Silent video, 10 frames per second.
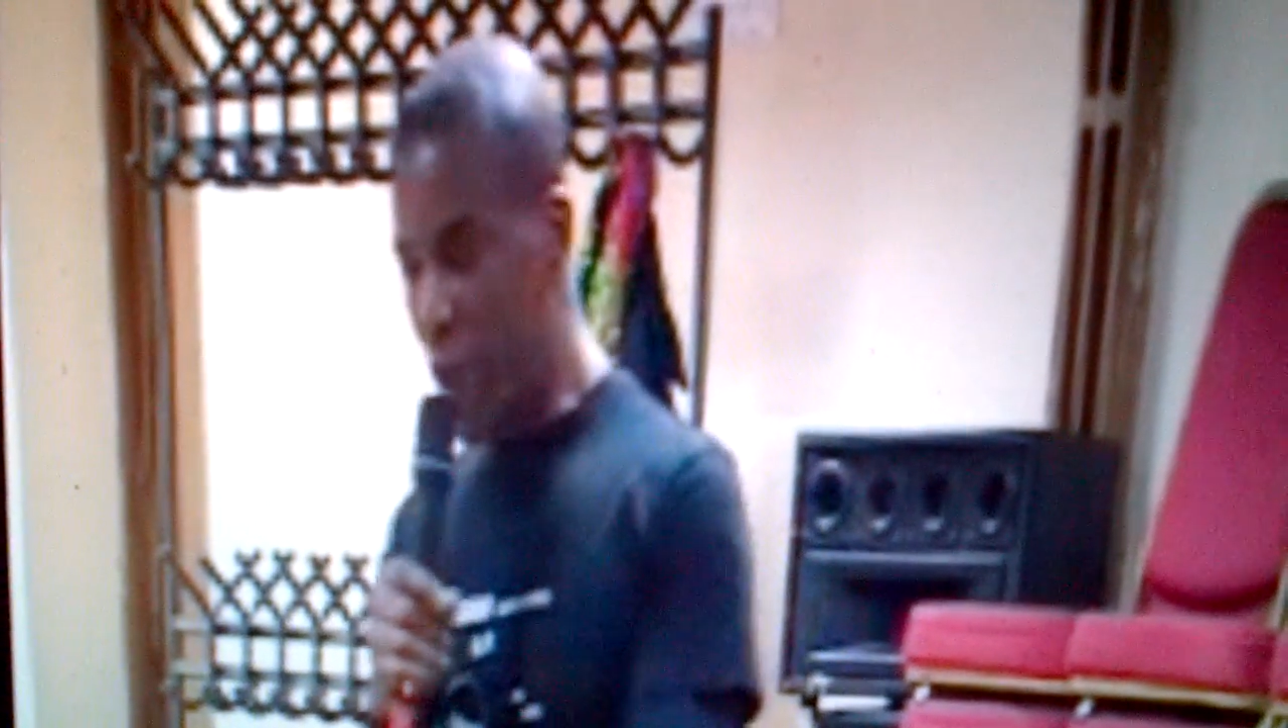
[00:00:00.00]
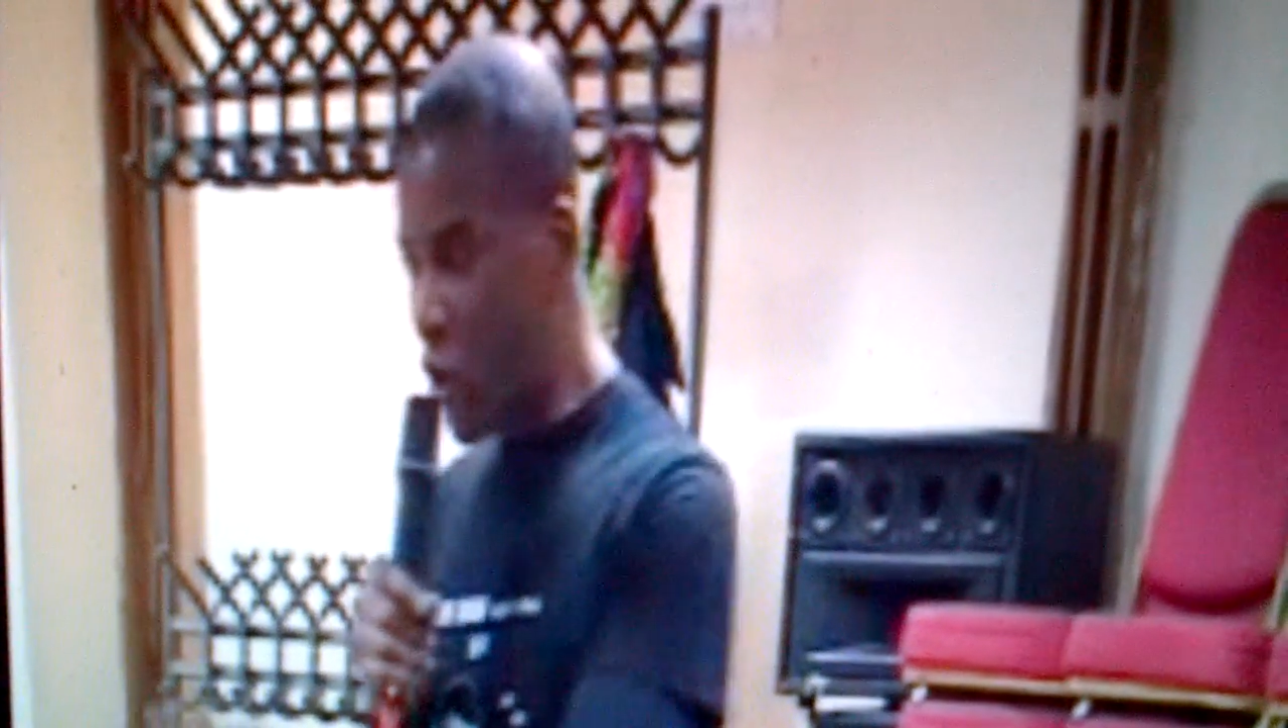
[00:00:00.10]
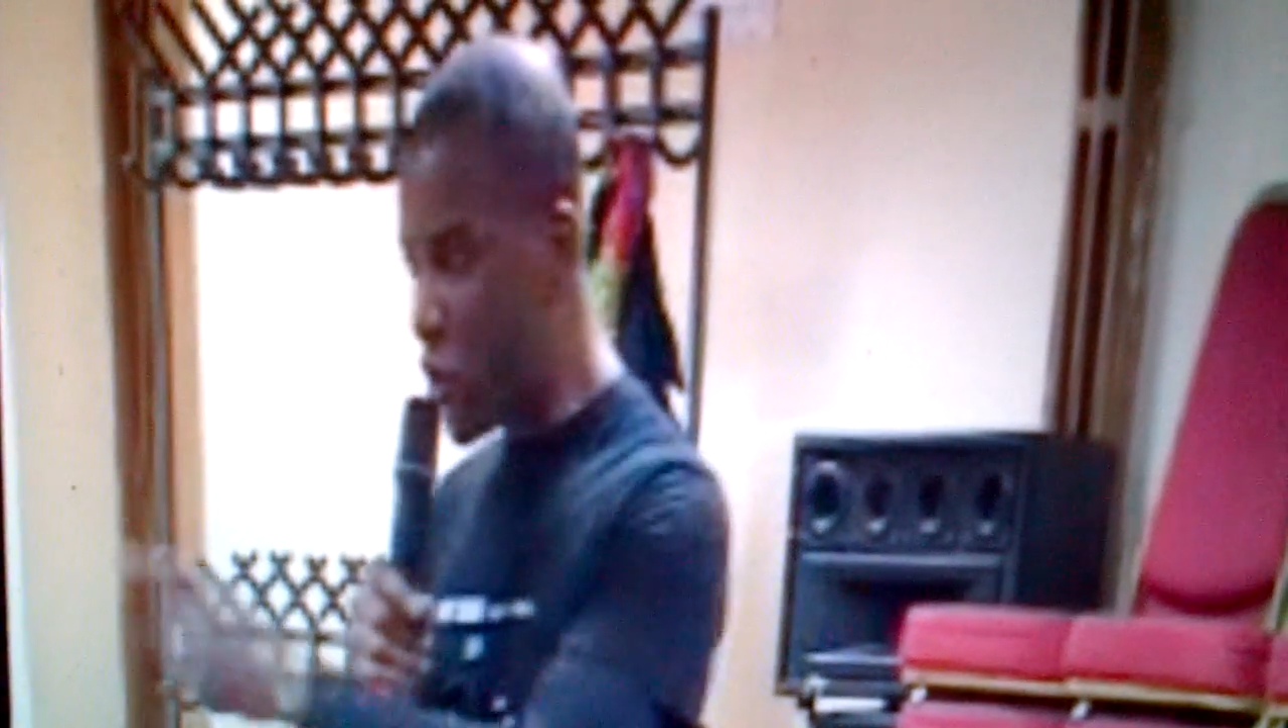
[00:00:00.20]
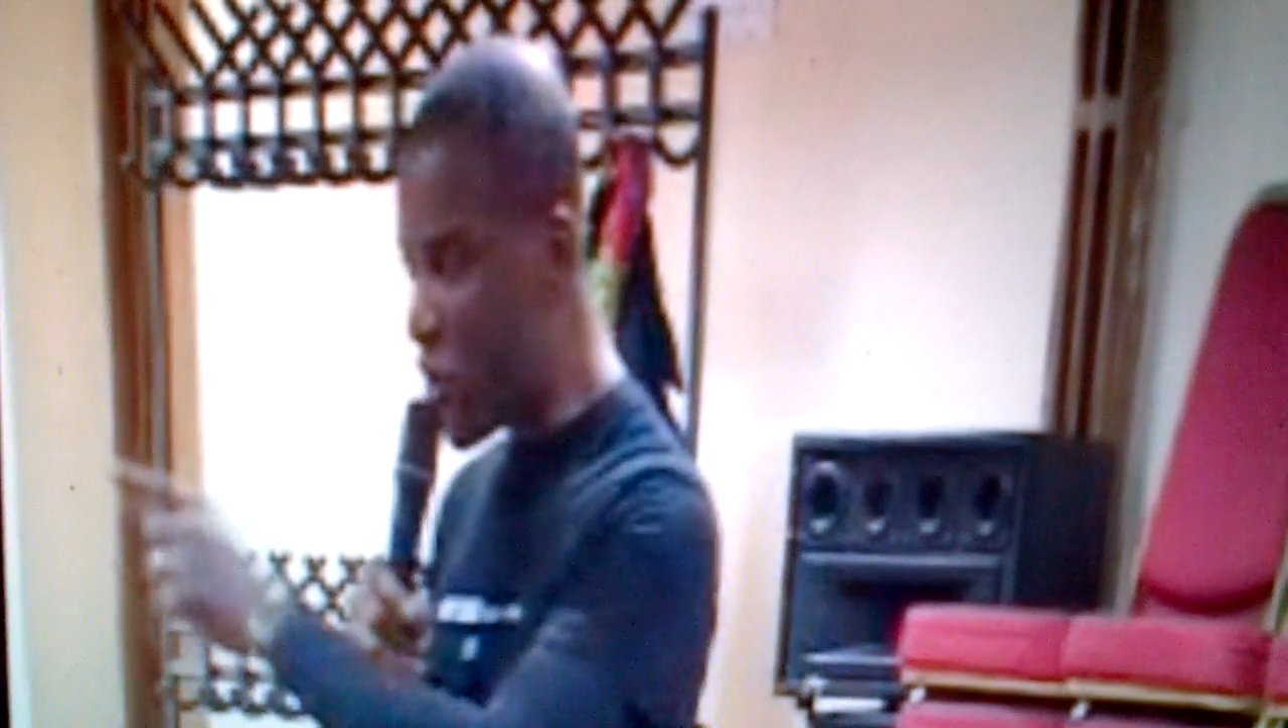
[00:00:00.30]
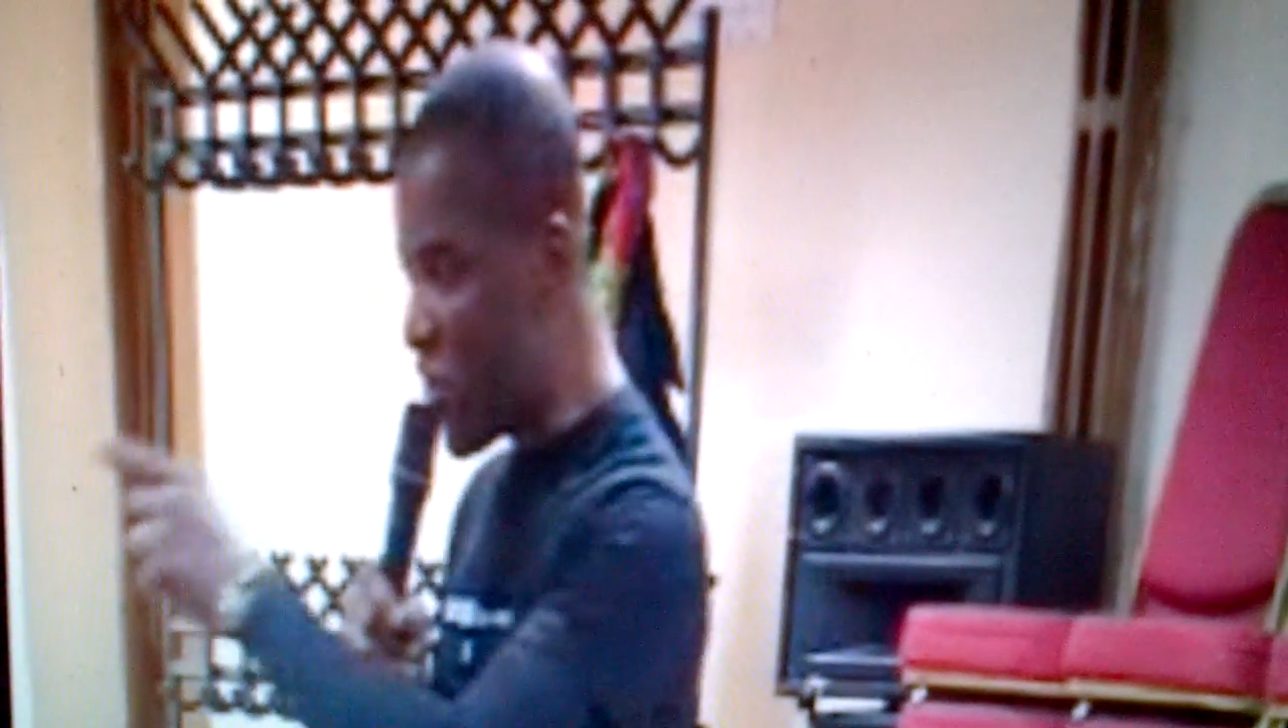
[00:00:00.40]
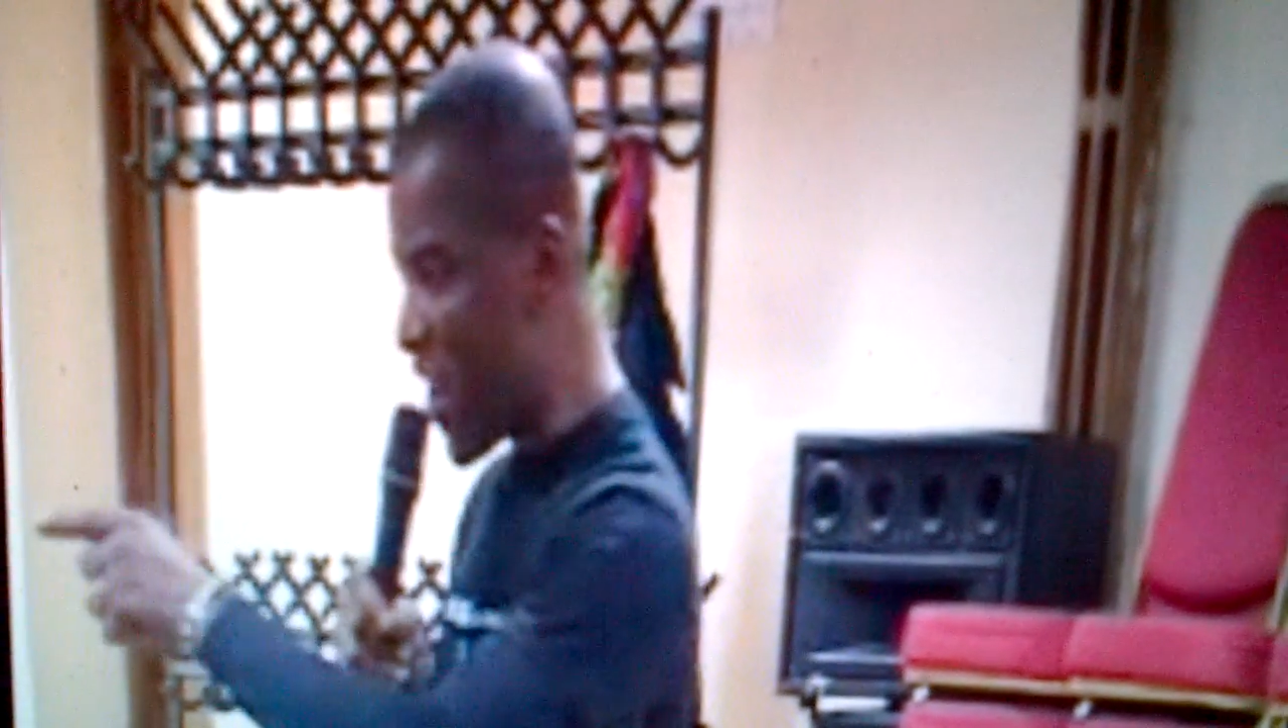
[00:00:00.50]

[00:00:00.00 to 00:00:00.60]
Because